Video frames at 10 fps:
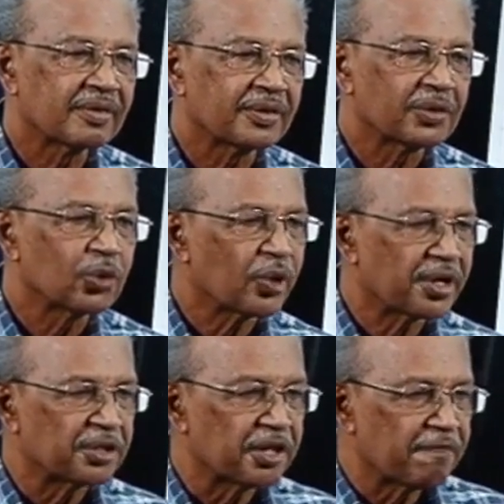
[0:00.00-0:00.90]
You look at
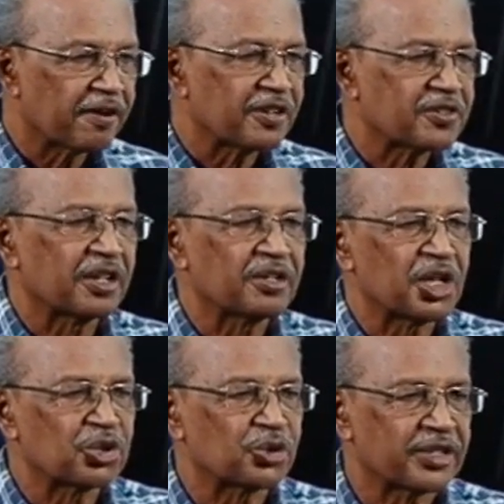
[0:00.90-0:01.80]
the difference in
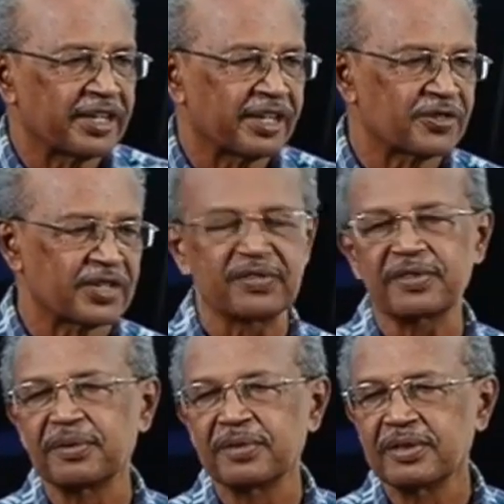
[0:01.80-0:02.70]
these two sentences.
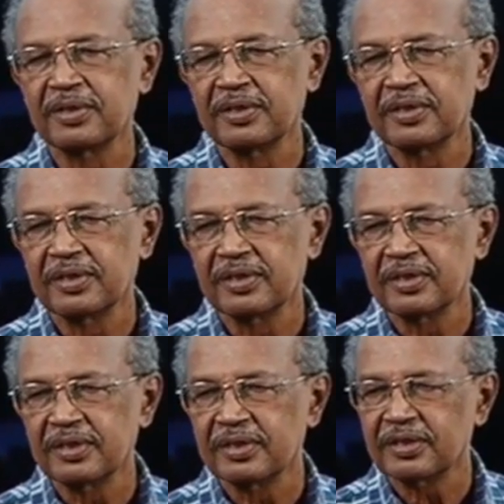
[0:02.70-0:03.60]

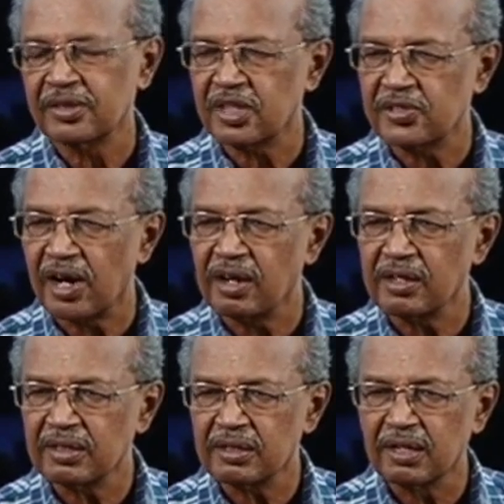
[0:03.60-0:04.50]
The sun
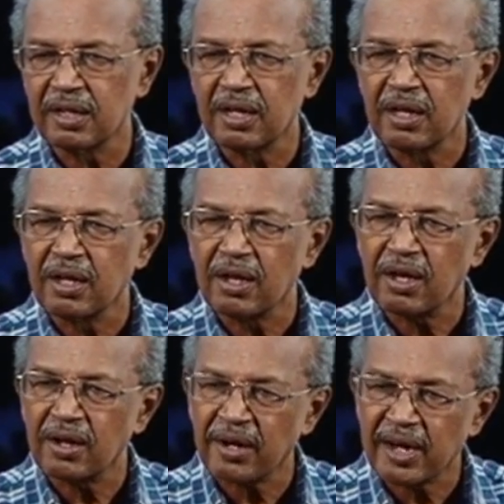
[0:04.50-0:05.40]

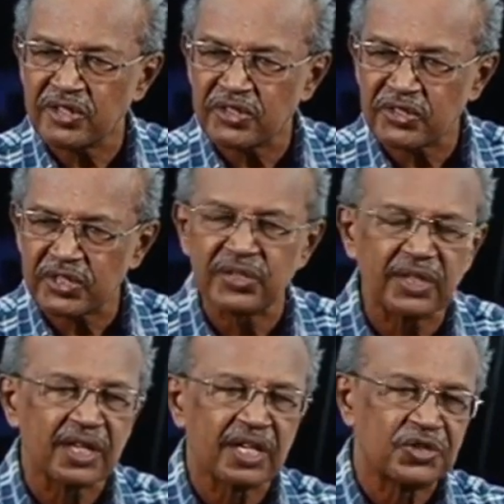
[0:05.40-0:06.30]
rises in
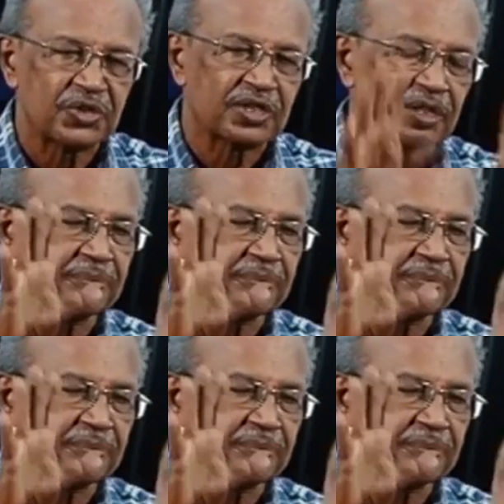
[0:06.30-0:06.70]
the east.